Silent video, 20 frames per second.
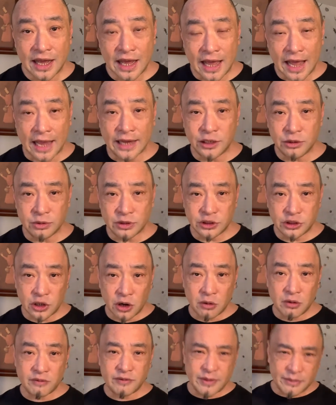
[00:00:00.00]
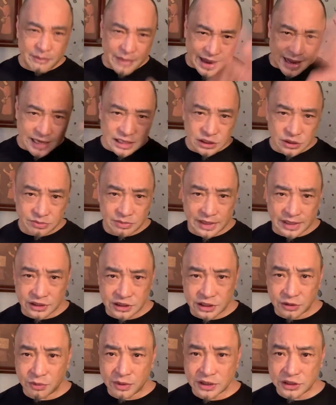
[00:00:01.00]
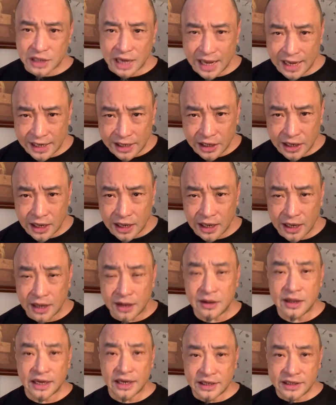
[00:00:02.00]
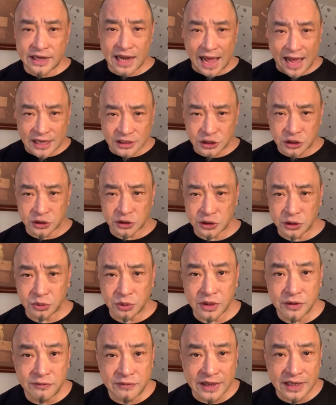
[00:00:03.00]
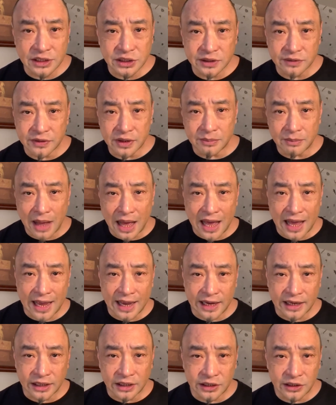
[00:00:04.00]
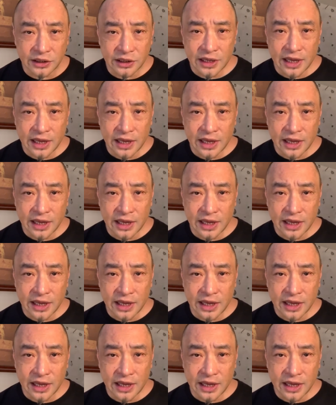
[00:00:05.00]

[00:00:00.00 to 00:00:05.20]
I do a show of amazements in which I dazzle you with feats of the mind